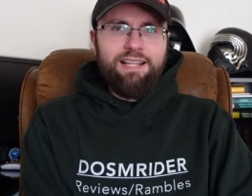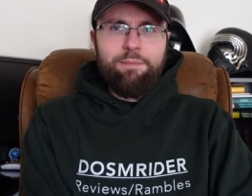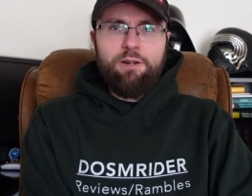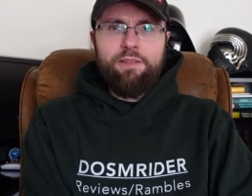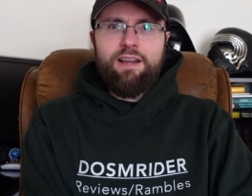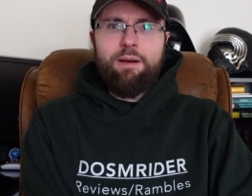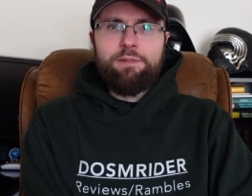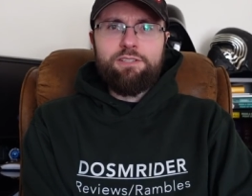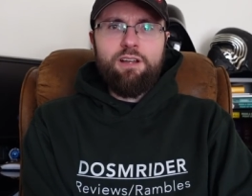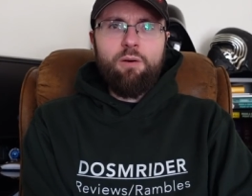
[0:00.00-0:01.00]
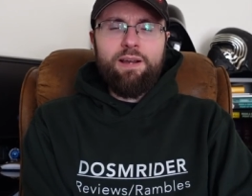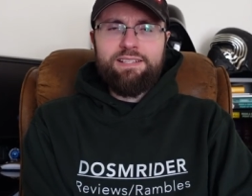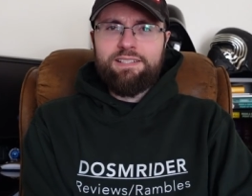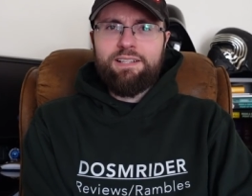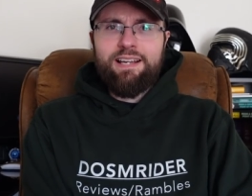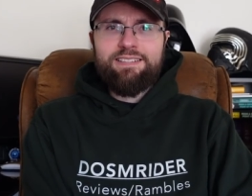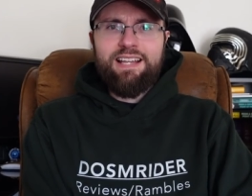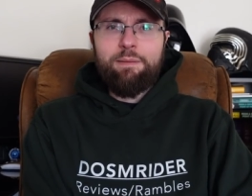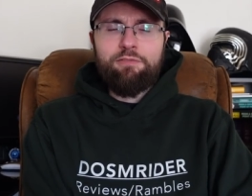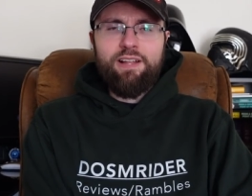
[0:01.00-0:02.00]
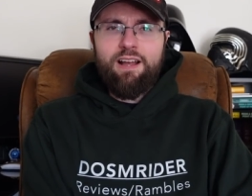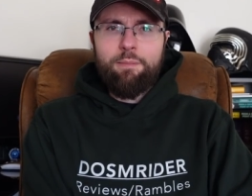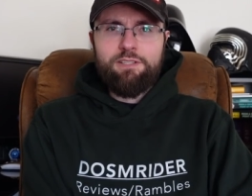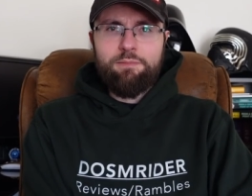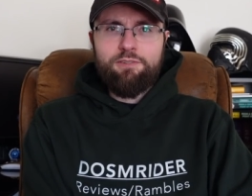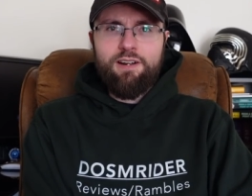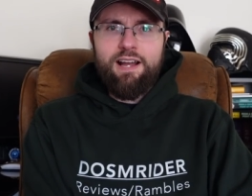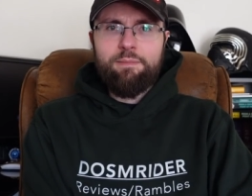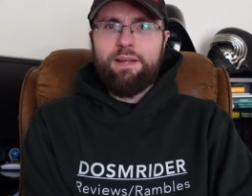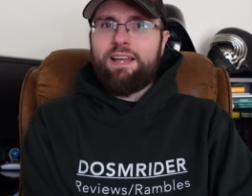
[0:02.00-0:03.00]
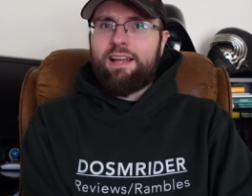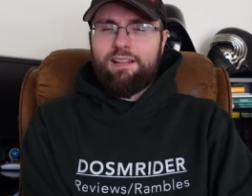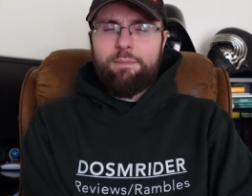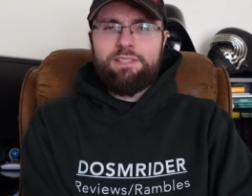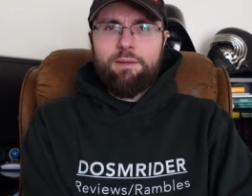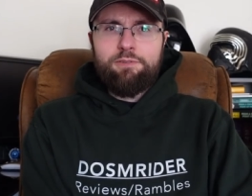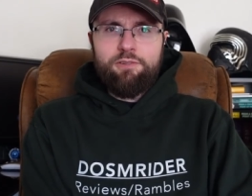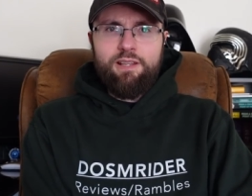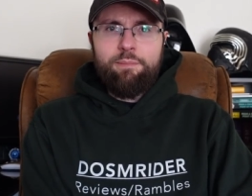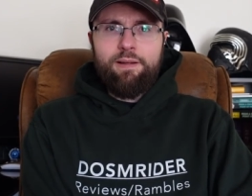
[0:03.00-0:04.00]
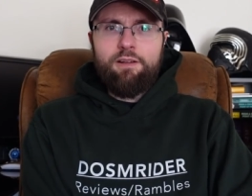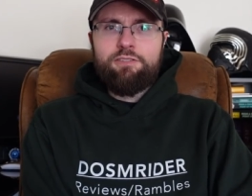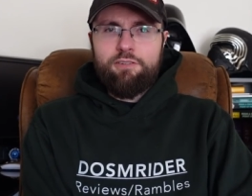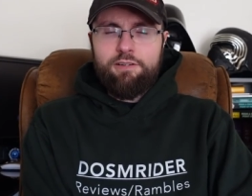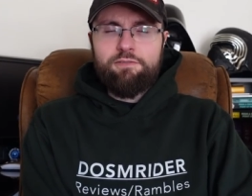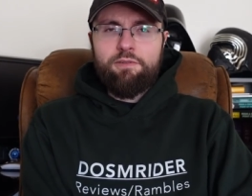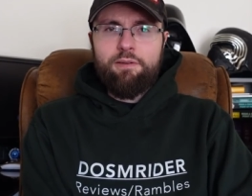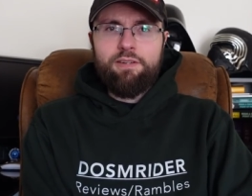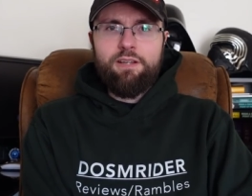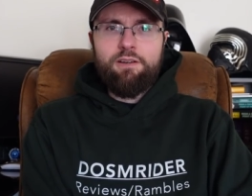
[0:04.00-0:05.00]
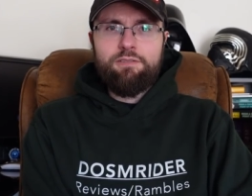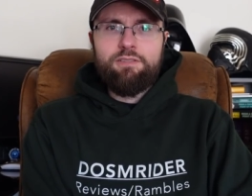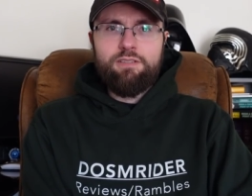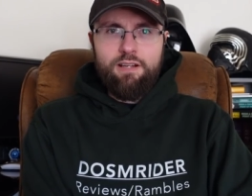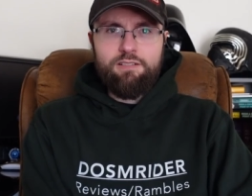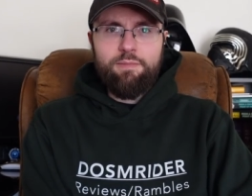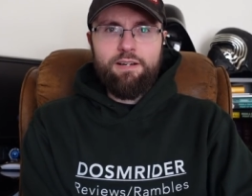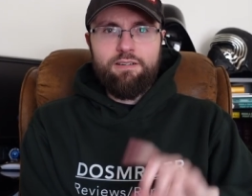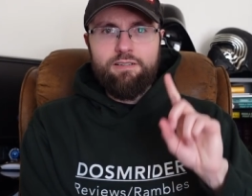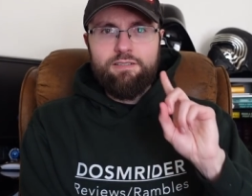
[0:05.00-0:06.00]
Let me know in the comments as always. Until next time, if like, comment, subscribe, and climb the steps and ring that bell so you get notifications for my videos. DosmRider,